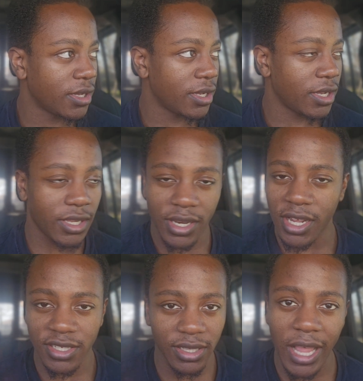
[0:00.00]
He
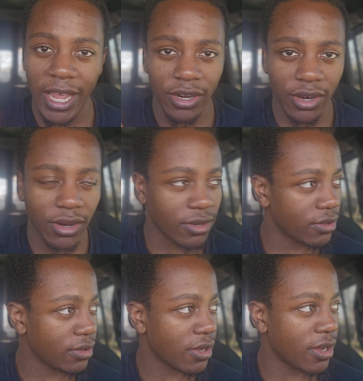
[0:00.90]
doesn't like her.
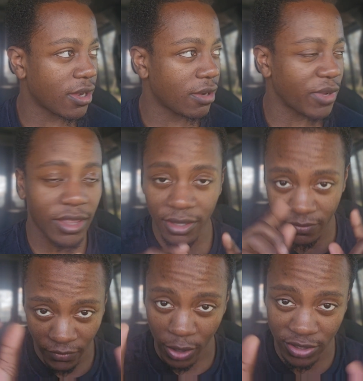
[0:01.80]
And
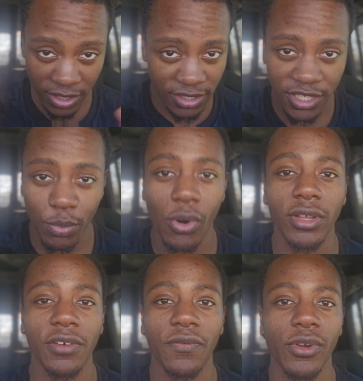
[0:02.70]
first, this is
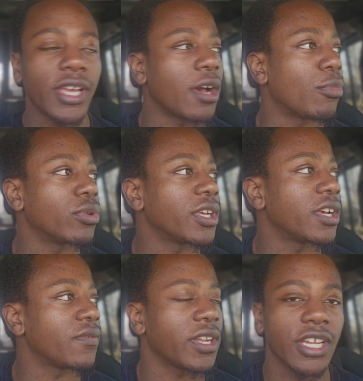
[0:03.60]
spoiler free. I'm only
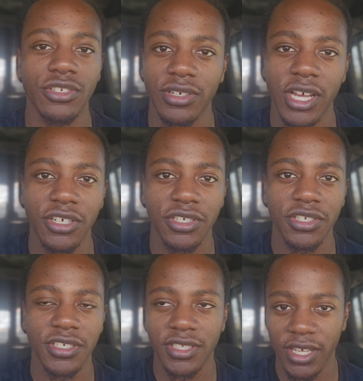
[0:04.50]
giving the introduction
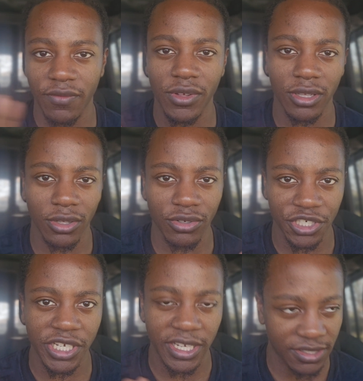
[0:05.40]
just to give you a little
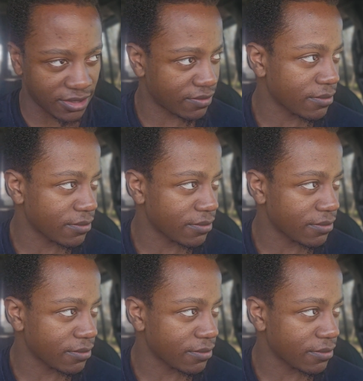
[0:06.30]
gist.